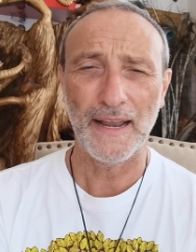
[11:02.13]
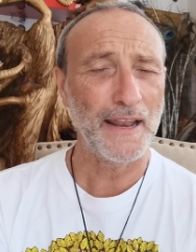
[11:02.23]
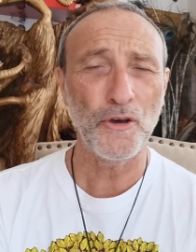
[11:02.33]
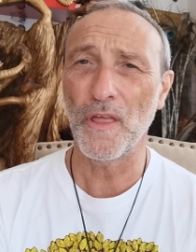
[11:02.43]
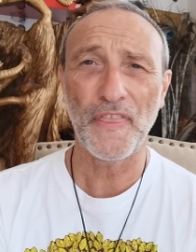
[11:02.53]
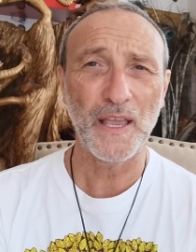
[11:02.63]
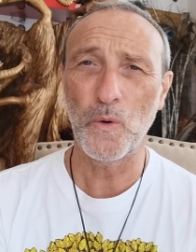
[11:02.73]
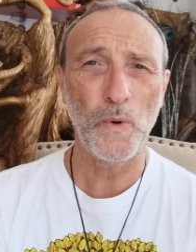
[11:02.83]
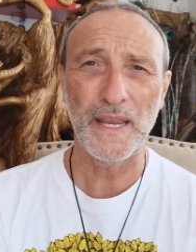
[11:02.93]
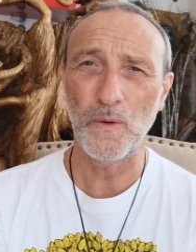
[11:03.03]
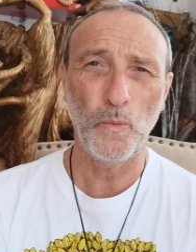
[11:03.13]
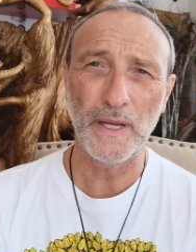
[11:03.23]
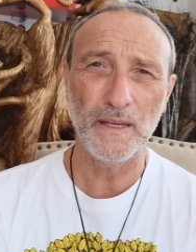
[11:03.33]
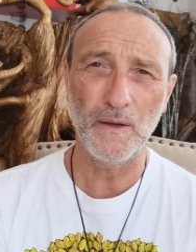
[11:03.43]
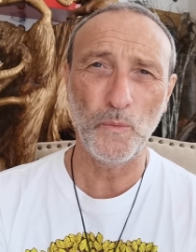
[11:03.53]
and I don't think we
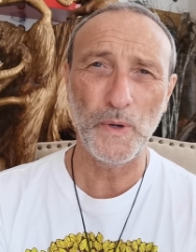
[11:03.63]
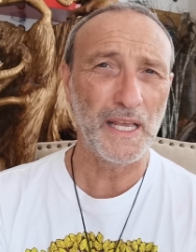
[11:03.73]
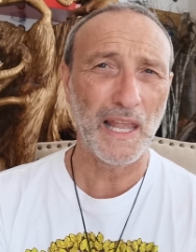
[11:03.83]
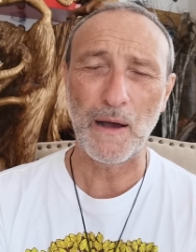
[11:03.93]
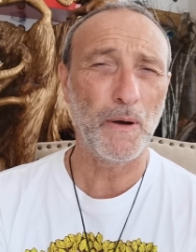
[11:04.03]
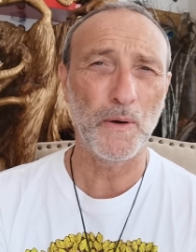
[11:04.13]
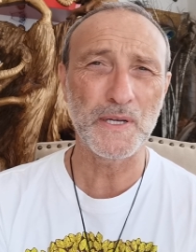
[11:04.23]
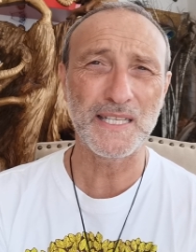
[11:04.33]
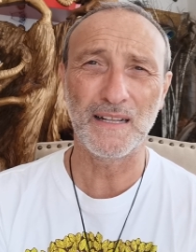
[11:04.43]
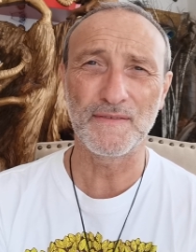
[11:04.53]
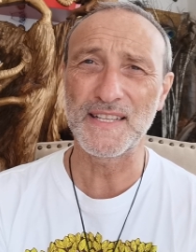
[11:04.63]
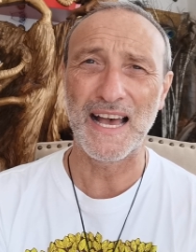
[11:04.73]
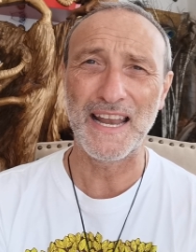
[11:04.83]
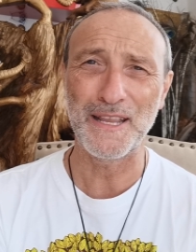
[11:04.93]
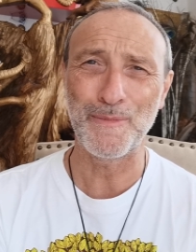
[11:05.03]
we we allow ourselves
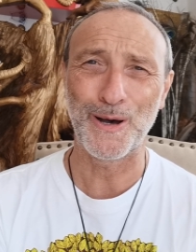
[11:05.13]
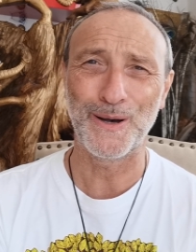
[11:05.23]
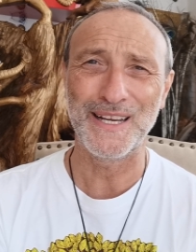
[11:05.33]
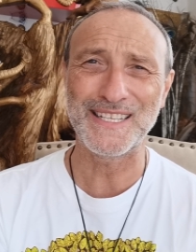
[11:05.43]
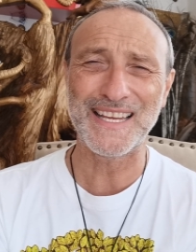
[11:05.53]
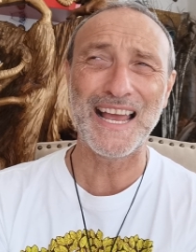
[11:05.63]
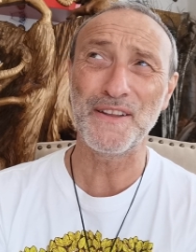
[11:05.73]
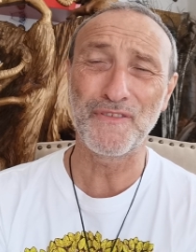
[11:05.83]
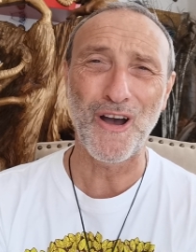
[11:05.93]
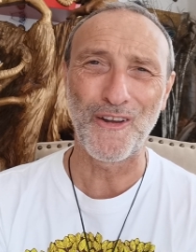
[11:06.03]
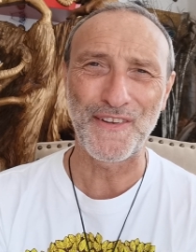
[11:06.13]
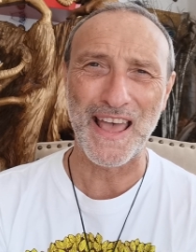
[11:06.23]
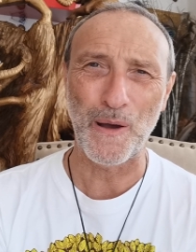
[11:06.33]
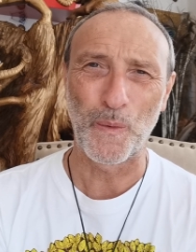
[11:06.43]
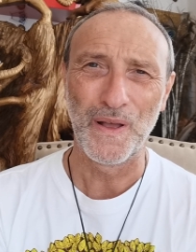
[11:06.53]
that anymore. It's kind of gone
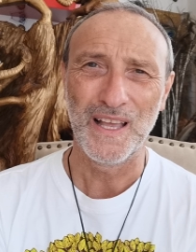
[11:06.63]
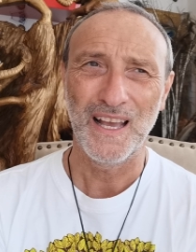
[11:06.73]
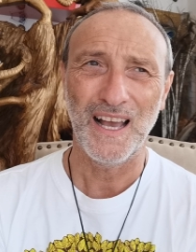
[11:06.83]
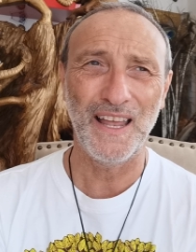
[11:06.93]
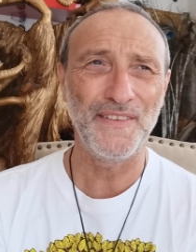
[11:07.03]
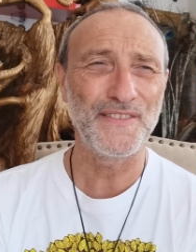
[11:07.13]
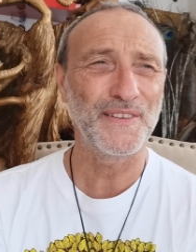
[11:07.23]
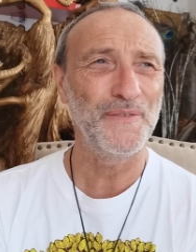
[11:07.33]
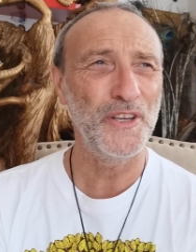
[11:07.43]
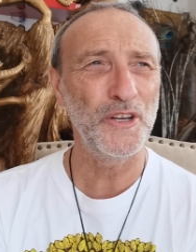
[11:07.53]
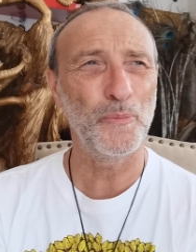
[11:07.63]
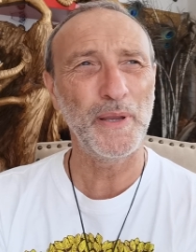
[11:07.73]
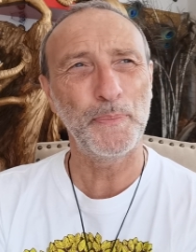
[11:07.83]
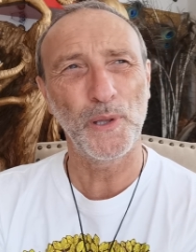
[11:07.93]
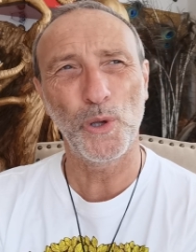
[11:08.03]
now, and you know,
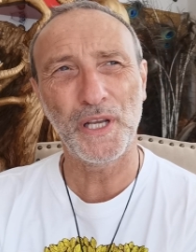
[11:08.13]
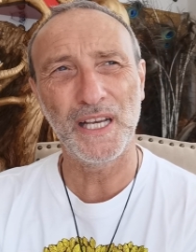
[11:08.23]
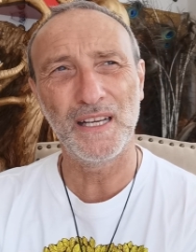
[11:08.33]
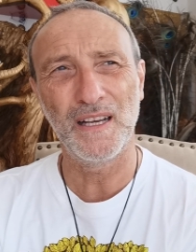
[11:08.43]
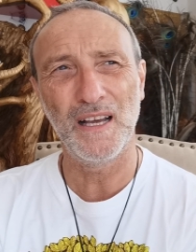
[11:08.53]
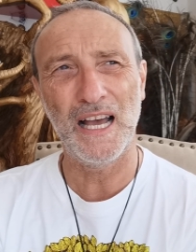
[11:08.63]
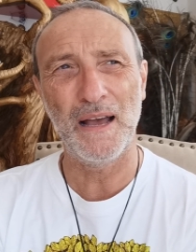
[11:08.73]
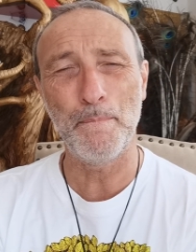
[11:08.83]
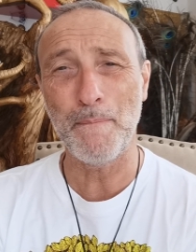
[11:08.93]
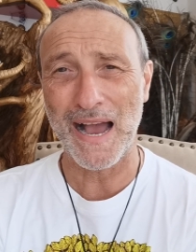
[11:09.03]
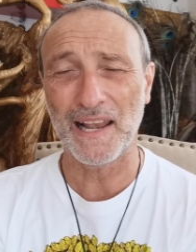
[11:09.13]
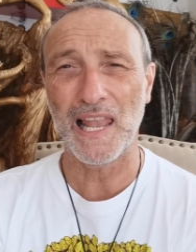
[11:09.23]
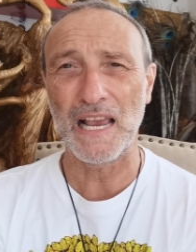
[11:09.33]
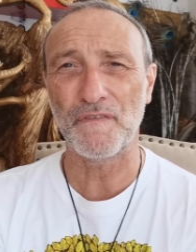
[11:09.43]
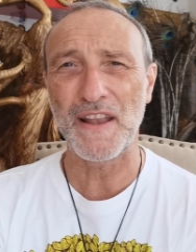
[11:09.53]
people look at, at my
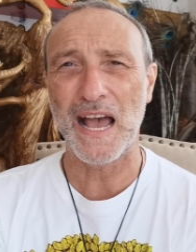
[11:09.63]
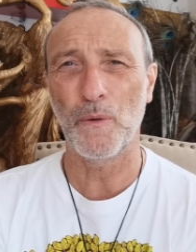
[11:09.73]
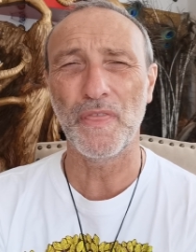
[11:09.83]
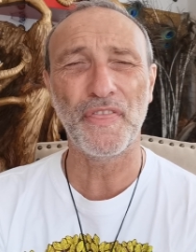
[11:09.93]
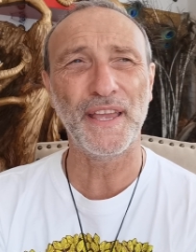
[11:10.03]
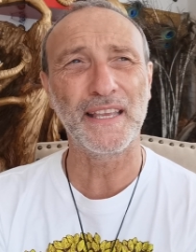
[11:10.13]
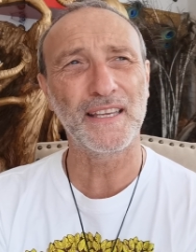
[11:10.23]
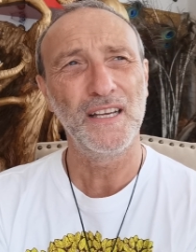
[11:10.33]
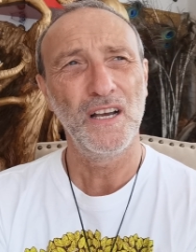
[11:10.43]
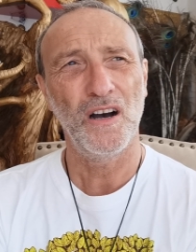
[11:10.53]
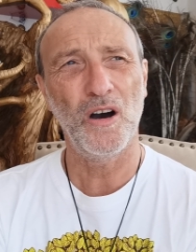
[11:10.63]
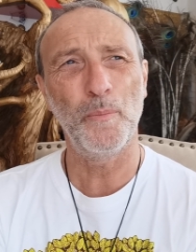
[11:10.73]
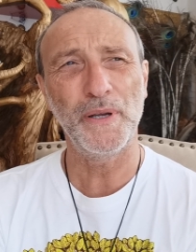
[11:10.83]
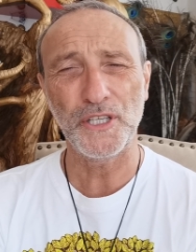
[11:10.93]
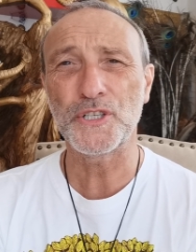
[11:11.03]
life now and think,
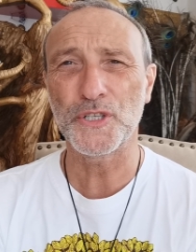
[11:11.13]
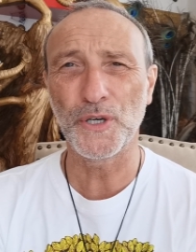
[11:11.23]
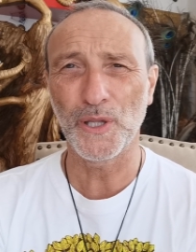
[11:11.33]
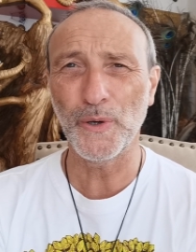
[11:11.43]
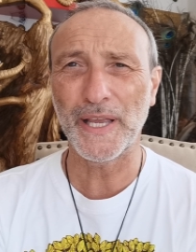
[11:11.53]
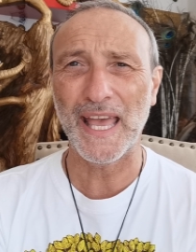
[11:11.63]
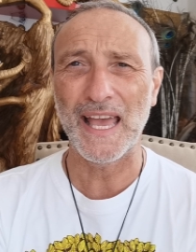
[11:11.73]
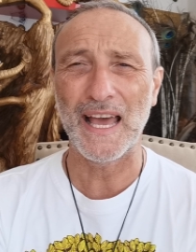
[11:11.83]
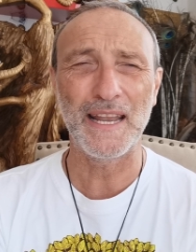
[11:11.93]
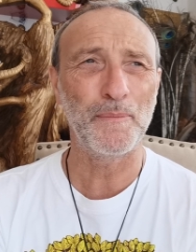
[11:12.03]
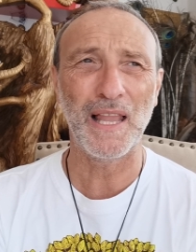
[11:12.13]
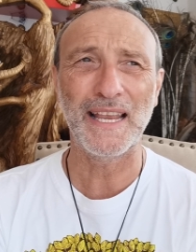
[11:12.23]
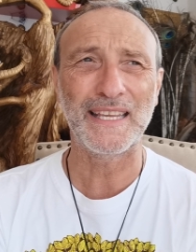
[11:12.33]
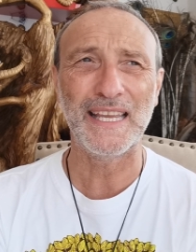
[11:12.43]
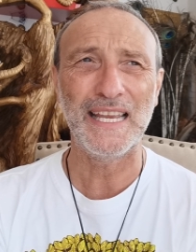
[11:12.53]
"Oh, but you're so lucky," and I'm
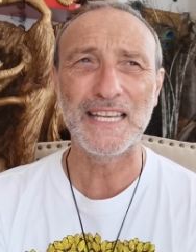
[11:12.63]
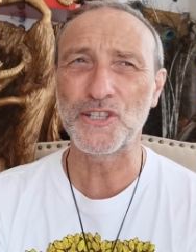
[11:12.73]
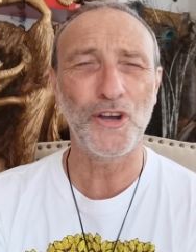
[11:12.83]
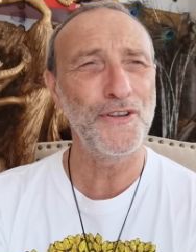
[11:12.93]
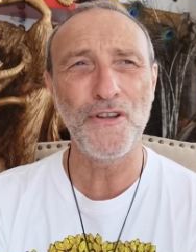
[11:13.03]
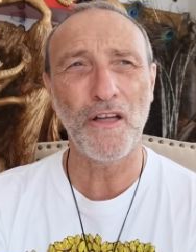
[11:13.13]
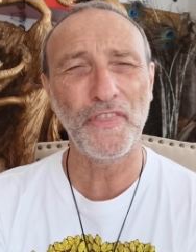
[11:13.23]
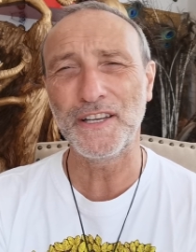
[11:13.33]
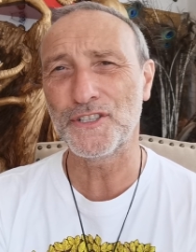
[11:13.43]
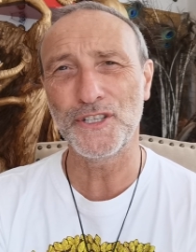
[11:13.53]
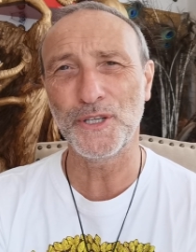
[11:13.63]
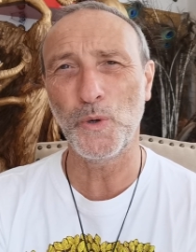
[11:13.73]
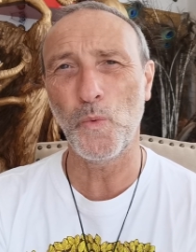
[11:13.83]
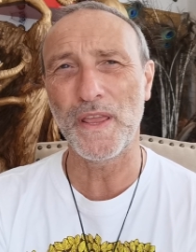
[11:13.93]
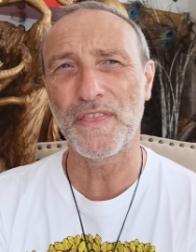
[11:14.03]
like, it's got nothing to
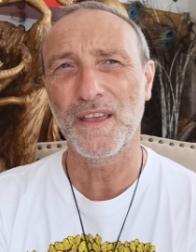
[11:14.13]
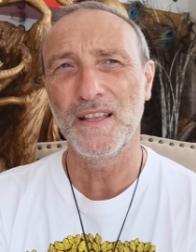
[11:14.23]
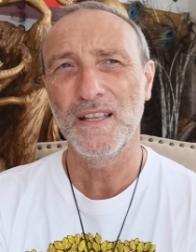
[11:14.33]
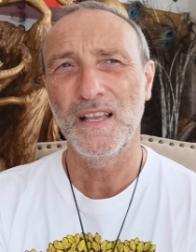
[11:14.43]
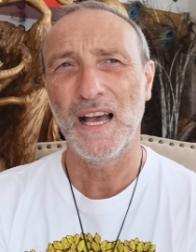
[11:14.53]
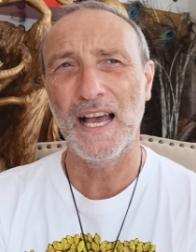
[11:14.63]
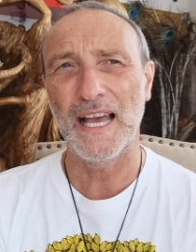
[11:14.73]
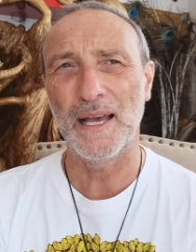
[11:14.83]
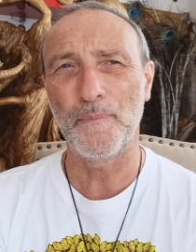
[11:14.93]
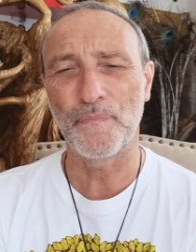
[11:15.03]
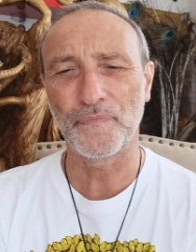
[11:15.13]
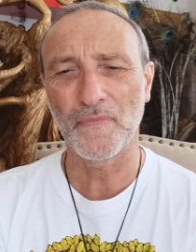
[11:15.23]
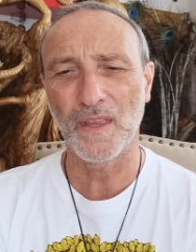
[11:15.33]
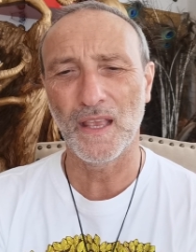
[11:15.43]
do with um,